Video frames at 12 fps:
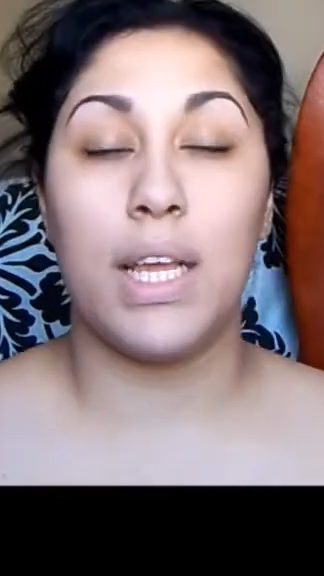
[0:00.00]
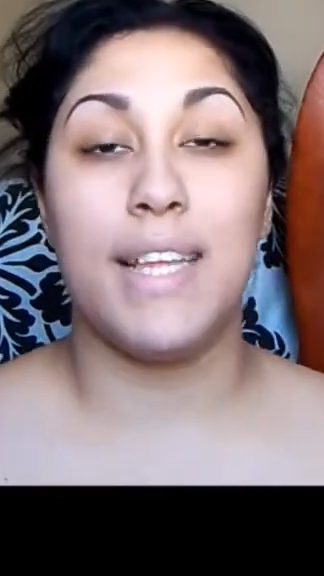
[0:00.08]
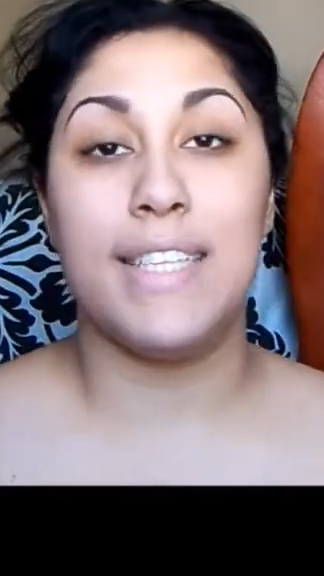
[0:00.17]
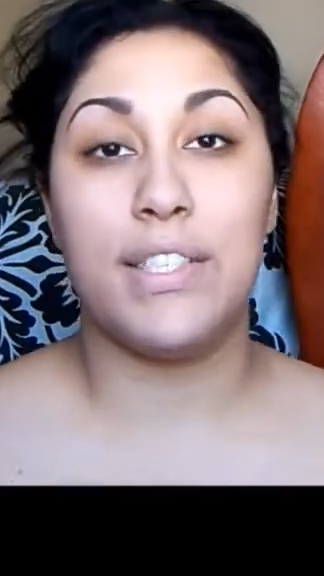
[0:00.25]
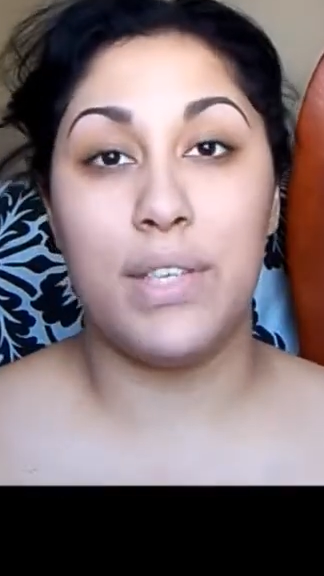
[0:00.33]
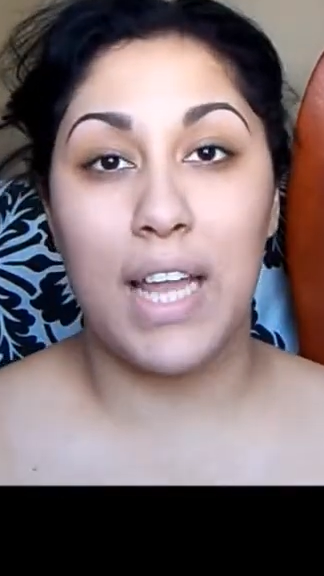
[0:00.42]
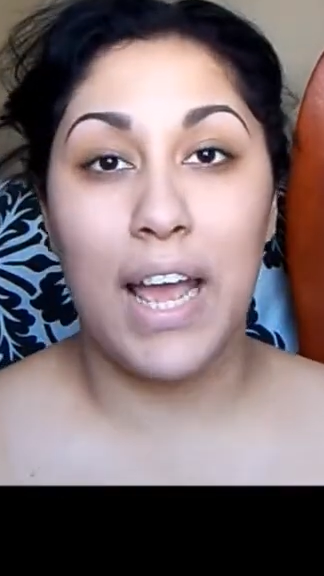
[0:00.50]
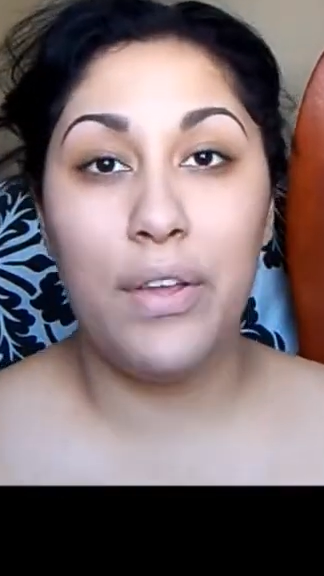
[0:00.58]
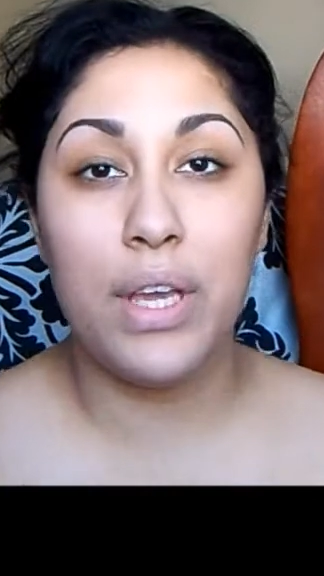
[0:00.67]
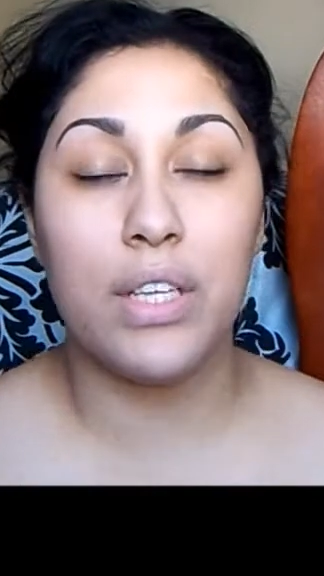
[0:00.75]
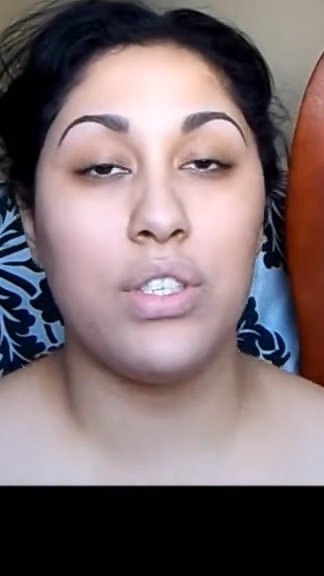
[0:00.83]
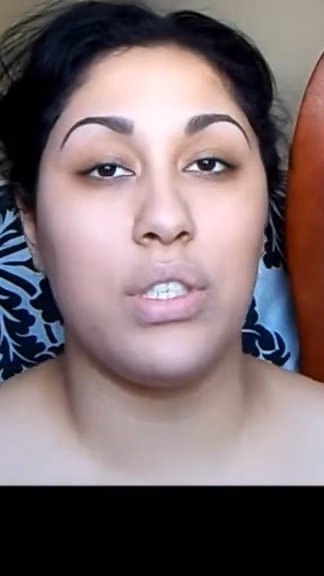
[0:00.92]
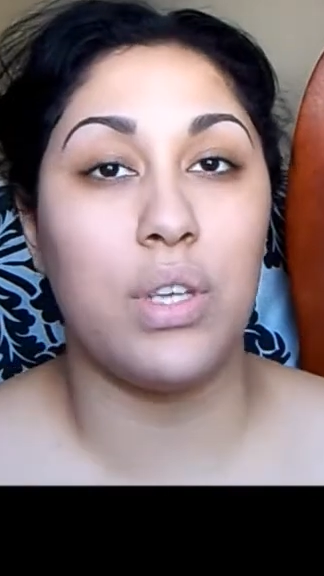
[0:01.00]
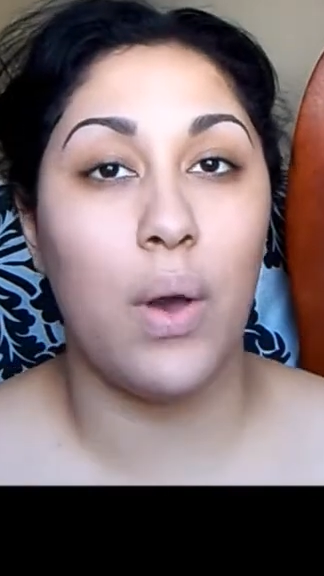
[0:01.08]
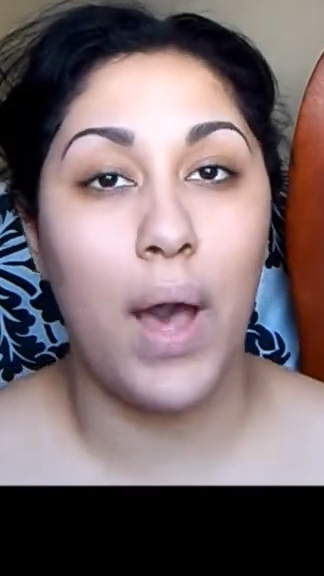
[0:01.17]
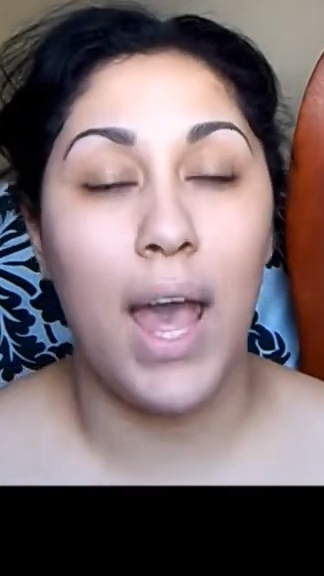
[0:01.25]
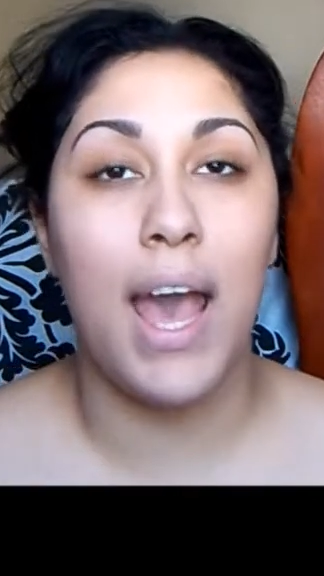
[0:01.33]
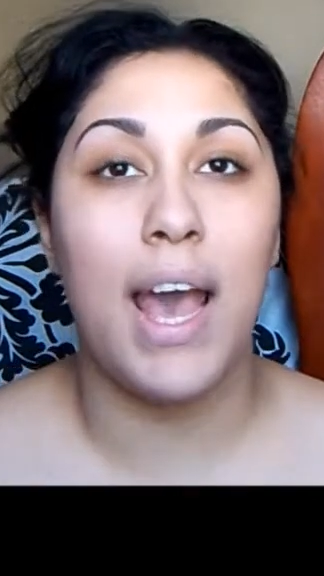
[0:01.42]
So now you can just go
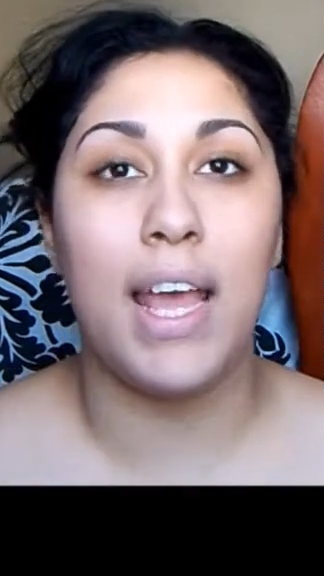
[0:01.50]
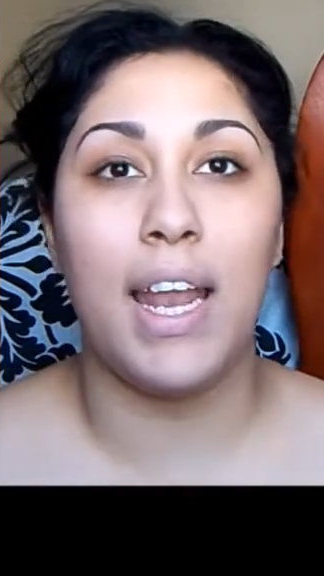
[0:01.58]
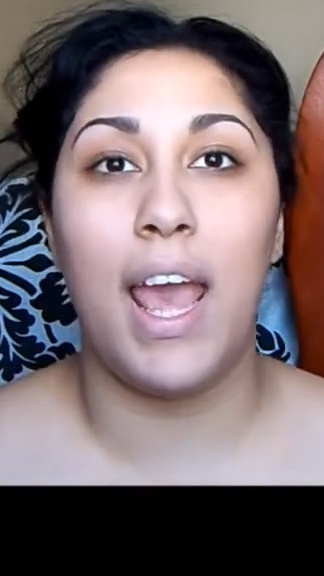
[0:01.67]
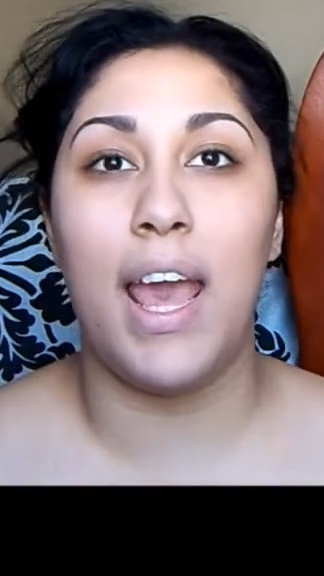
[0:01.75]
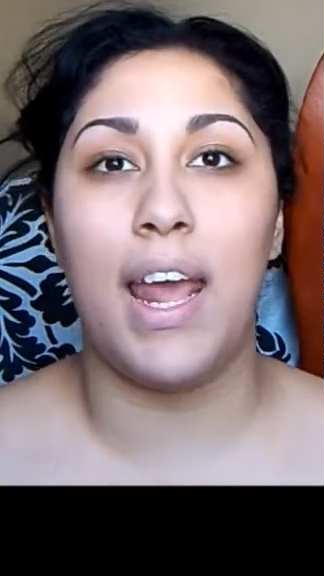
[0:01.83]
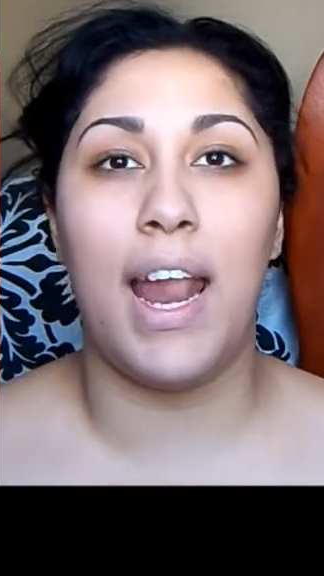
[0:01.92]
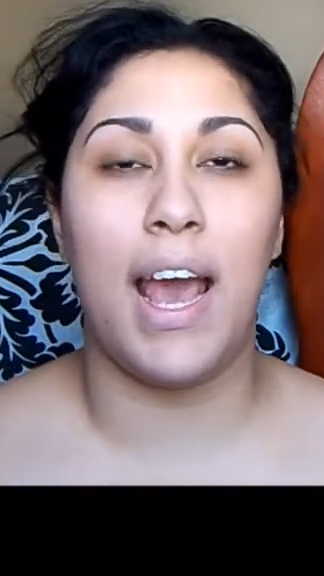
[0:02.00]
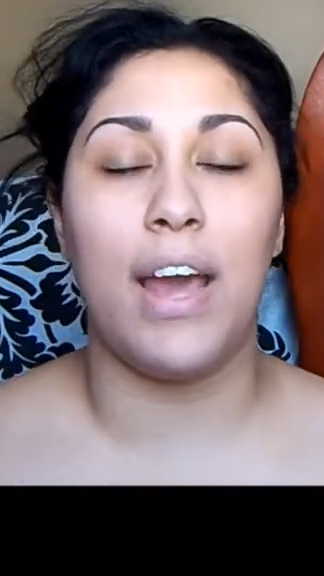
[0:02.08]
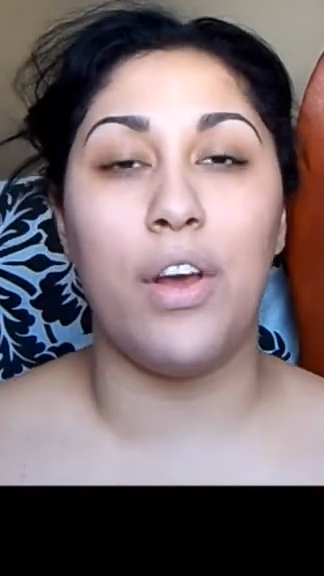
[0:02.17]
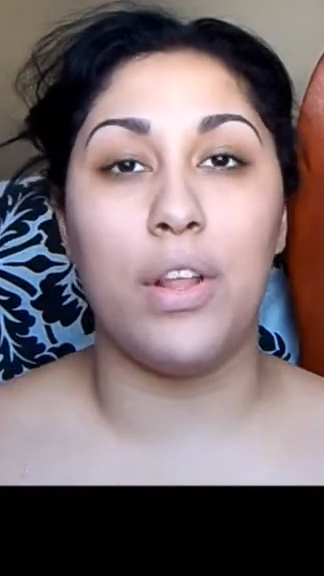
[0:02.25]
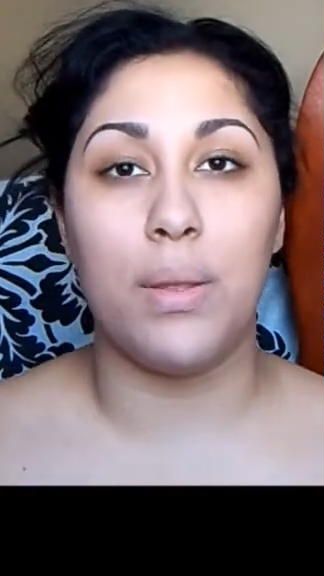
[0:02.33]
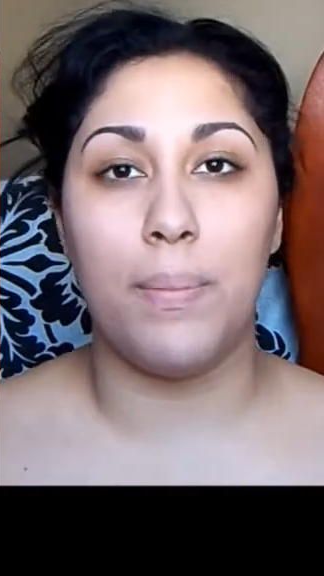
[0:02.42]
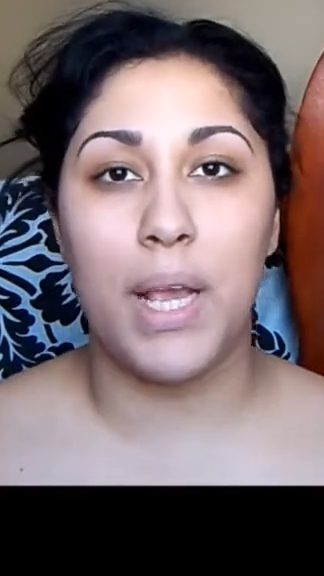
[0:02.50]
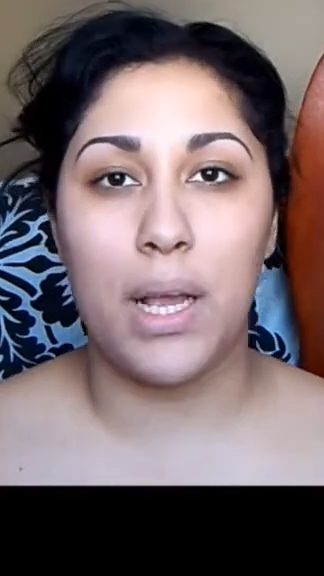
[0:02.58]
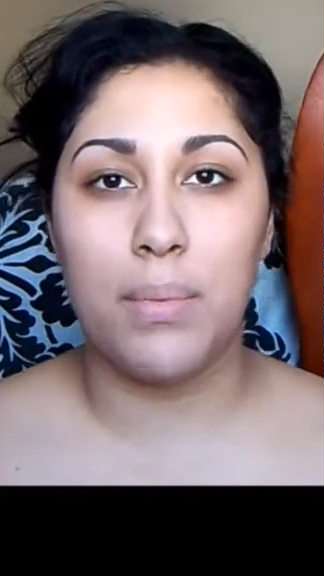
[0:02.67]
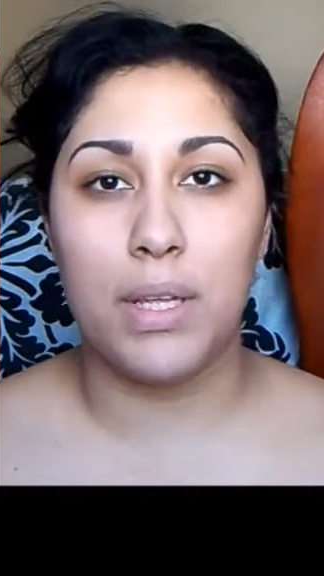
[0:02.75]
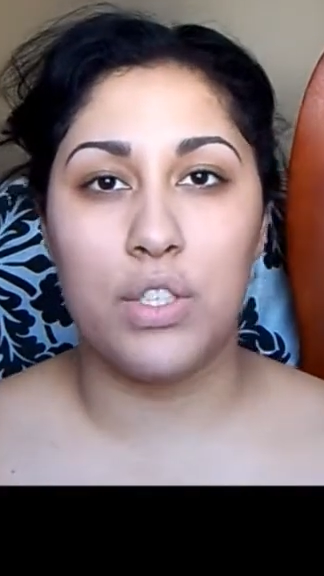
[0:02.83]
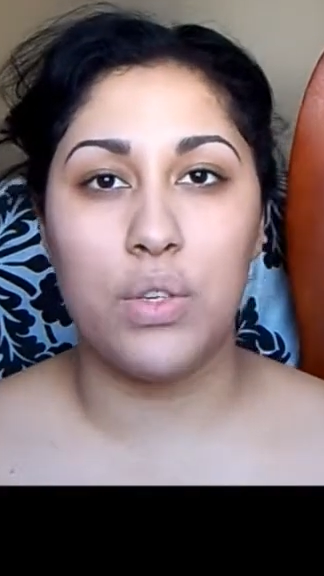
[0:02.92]
ahead and add on the
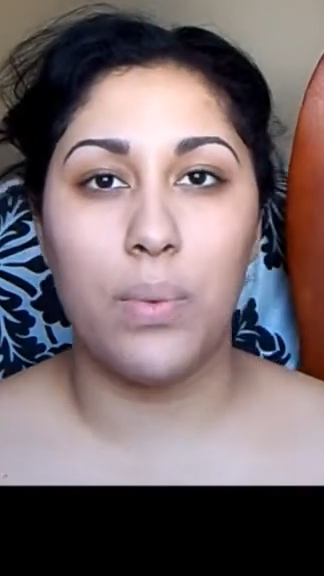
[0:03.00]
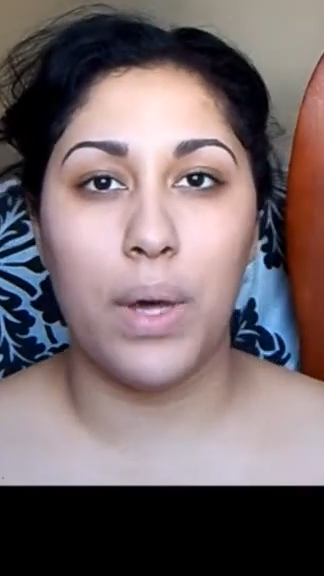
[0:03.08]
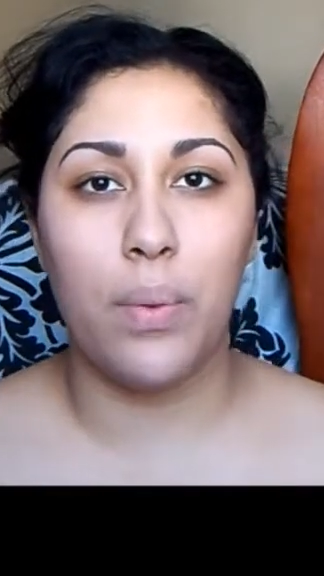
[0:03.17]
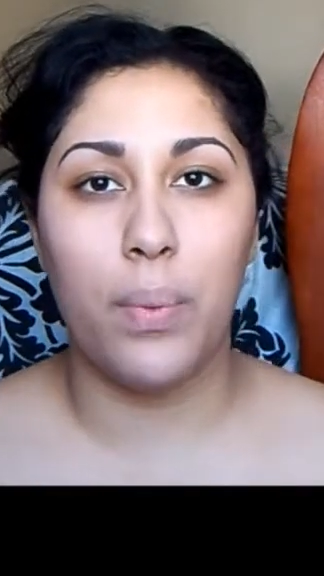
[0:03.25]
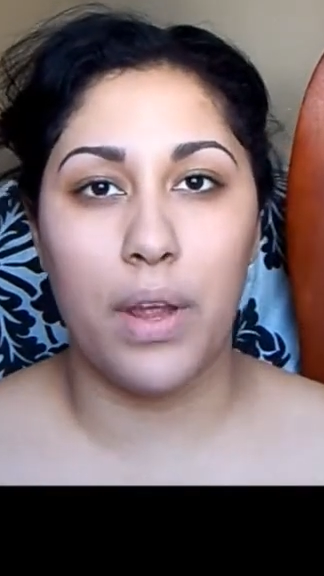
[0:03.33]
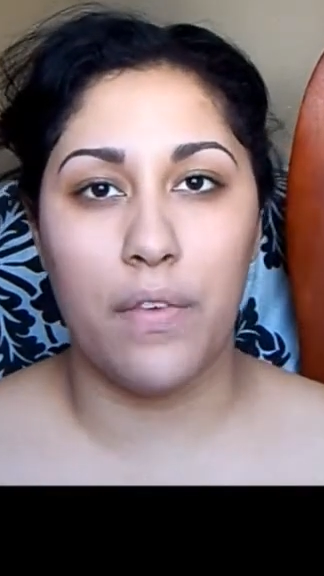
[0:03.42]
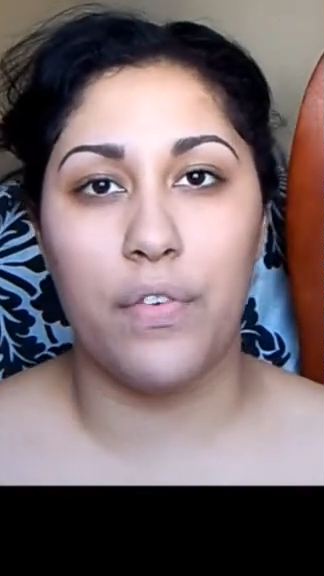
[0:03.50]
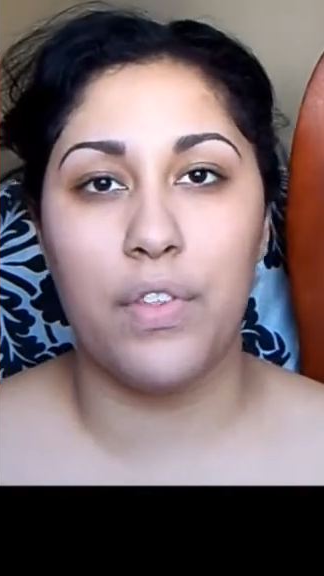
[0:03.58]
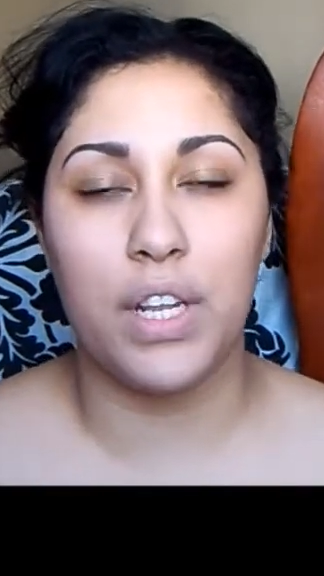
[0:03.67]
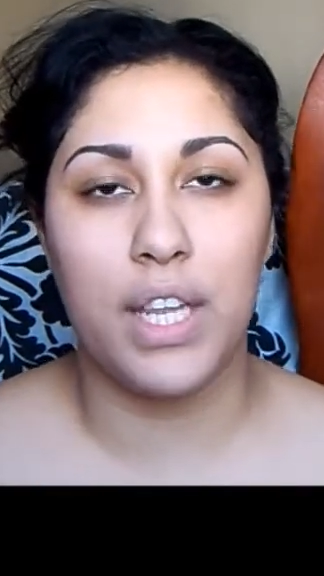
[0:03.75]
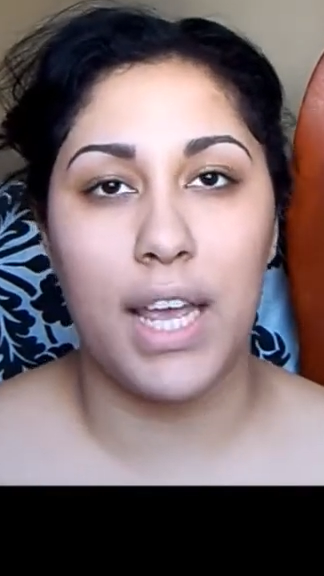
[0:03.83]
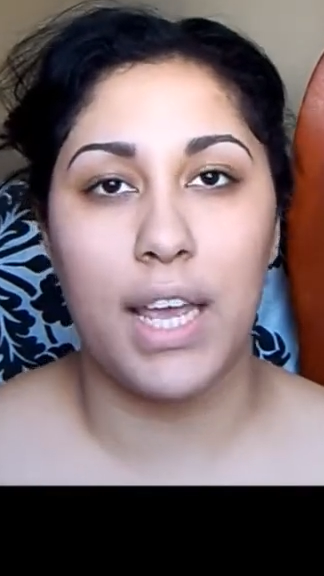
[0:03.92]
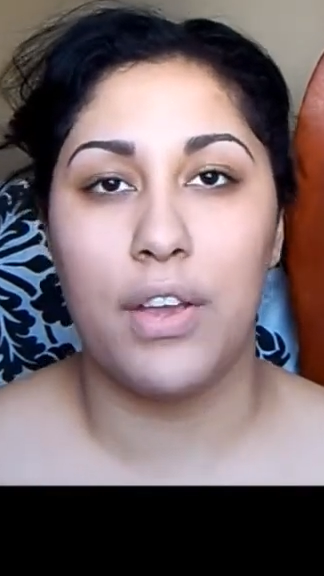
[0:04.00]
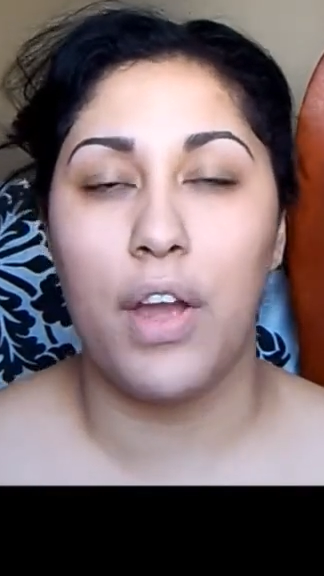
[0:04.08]
makeup that you want to wear for the day,